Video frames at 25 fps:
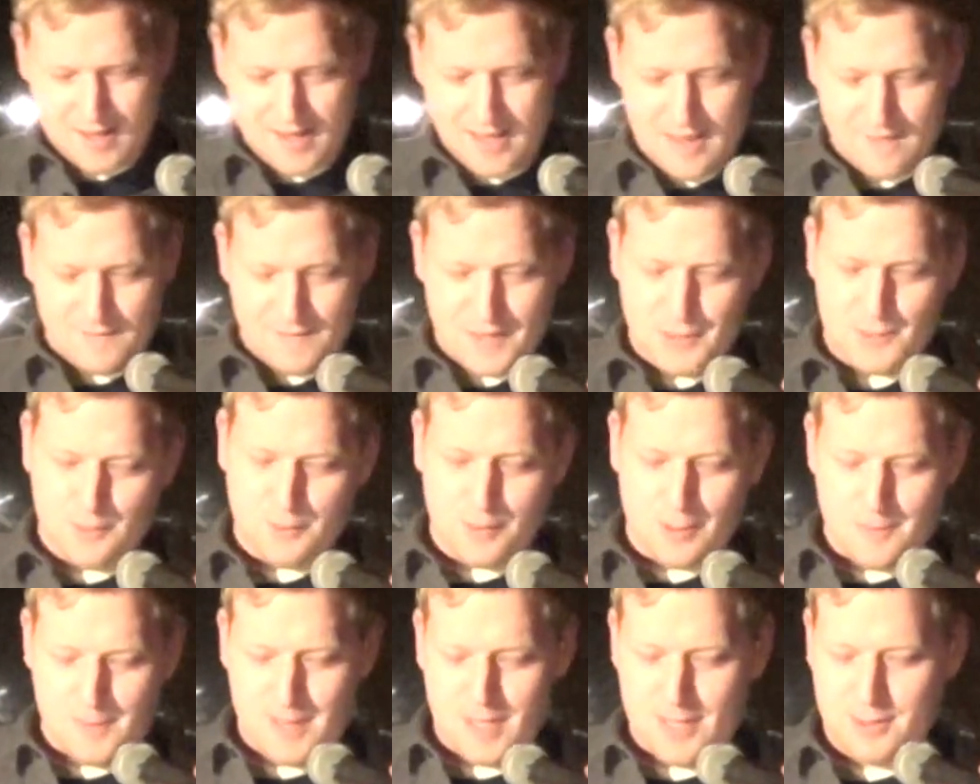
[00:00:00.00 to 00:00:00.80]
If this
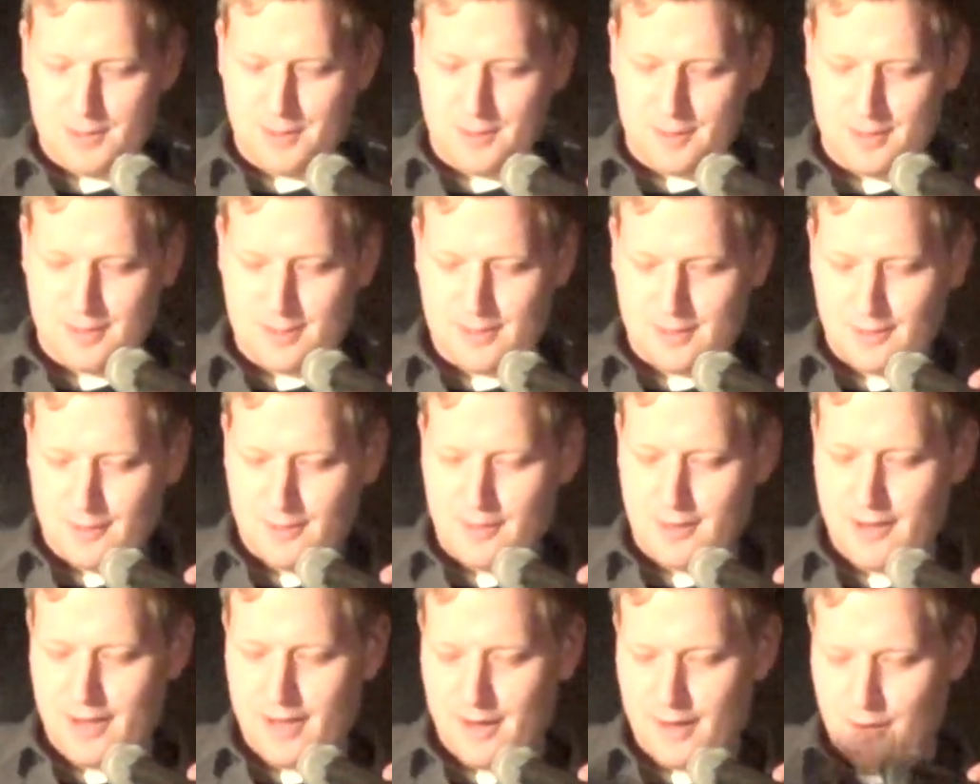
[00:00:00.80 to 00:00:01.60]
were to be a short
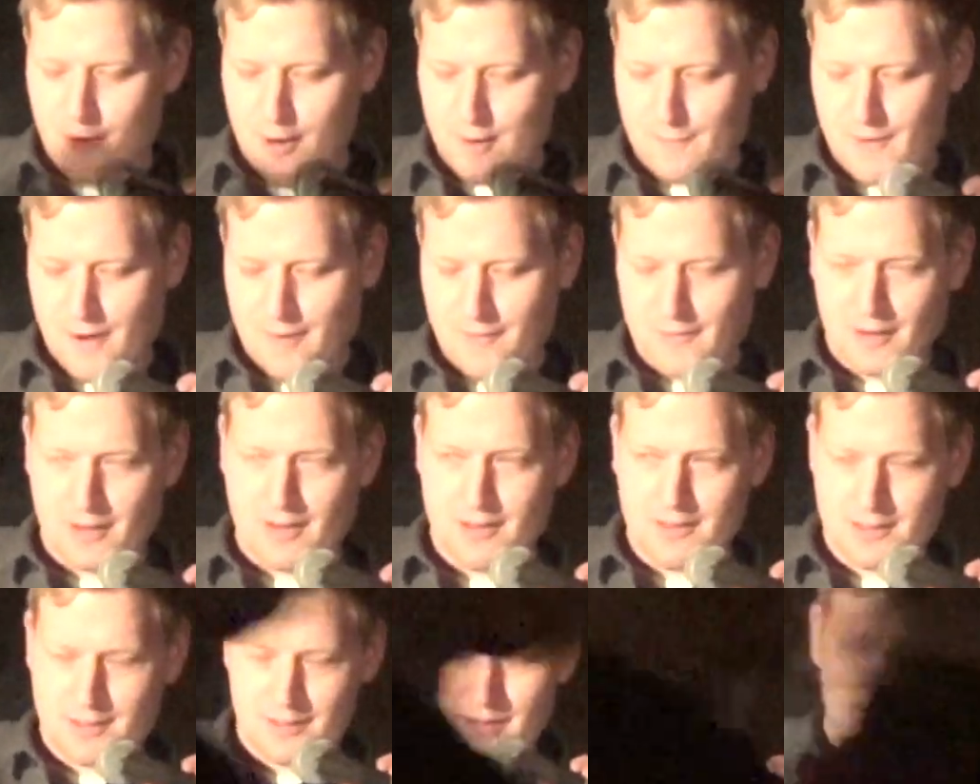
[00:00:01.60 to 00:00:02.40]
story, or if I were
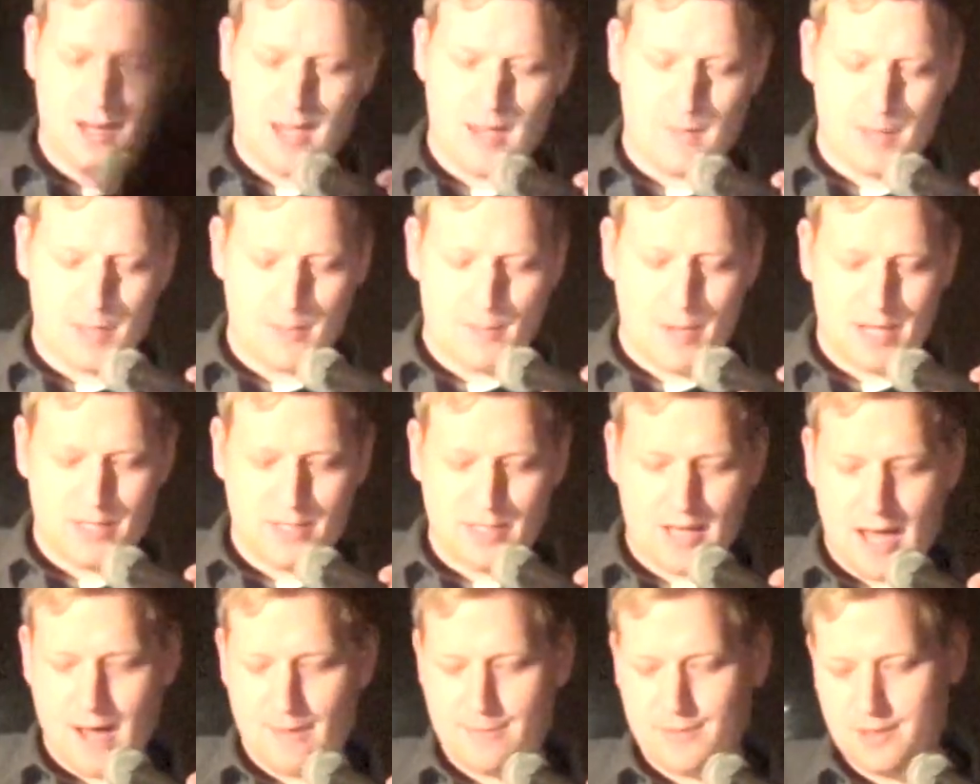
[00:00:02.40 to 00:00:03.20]
going to start naming my
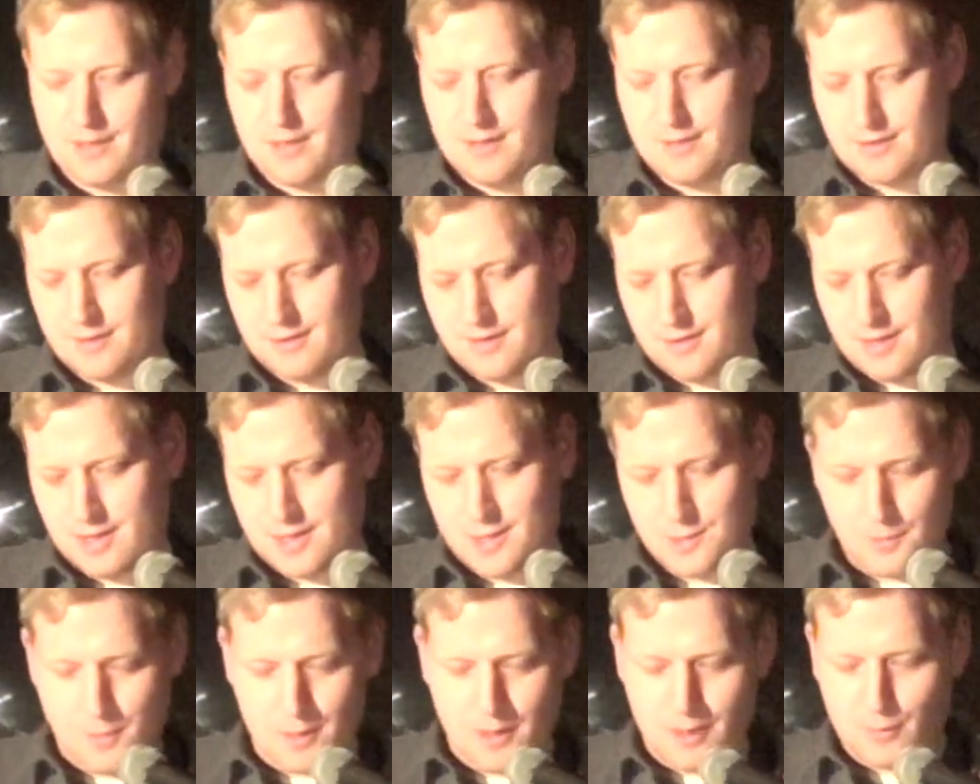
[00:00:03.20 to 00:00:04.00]
chapters,
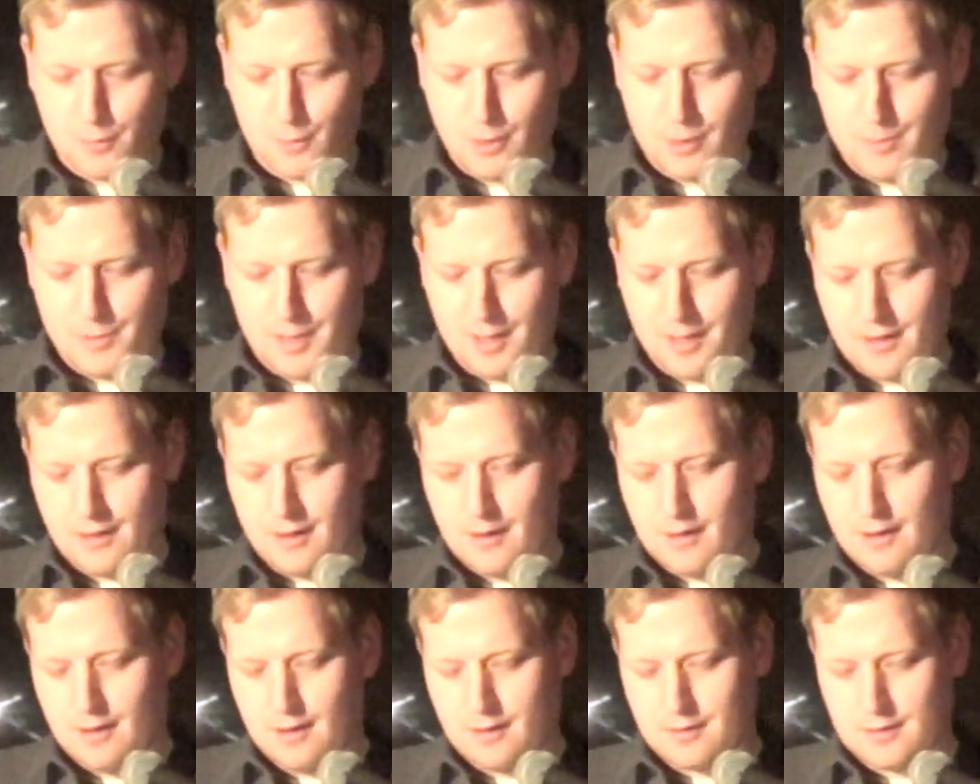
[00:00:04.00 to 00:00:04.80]
this one would be
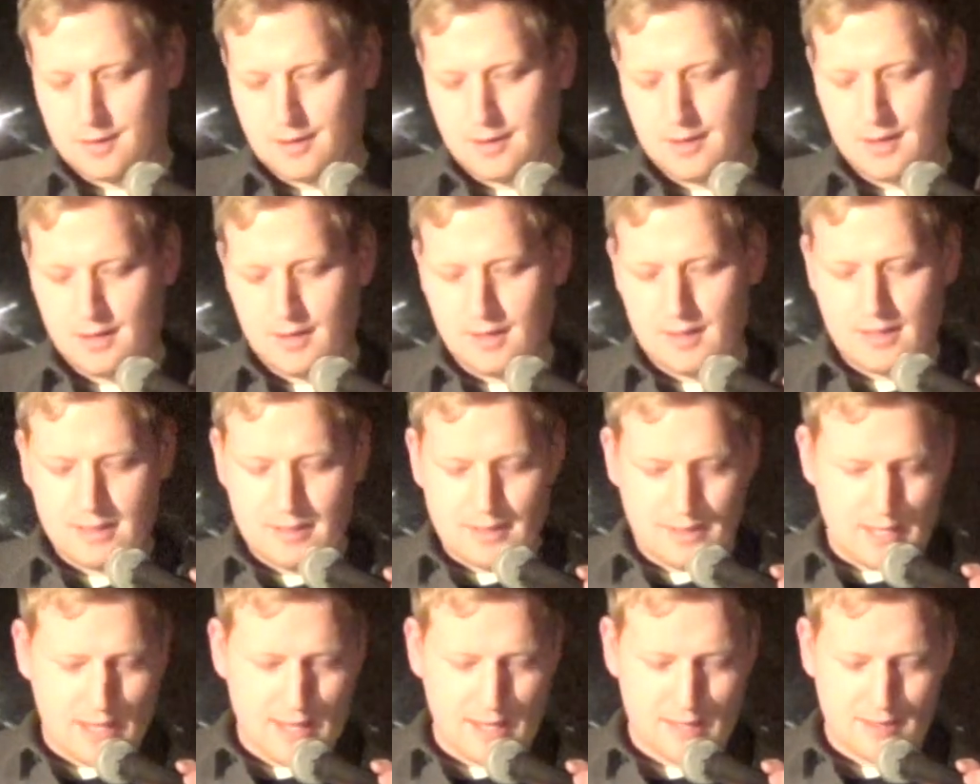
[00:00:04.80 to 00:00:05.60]
called
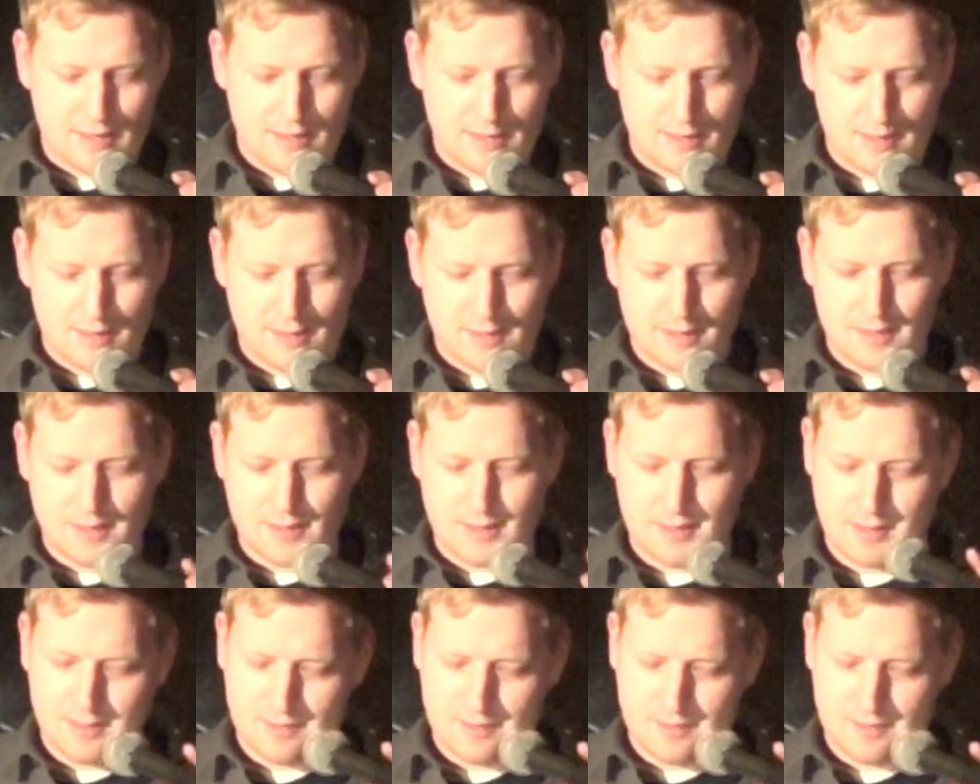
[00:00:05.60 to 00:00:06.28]
Tits.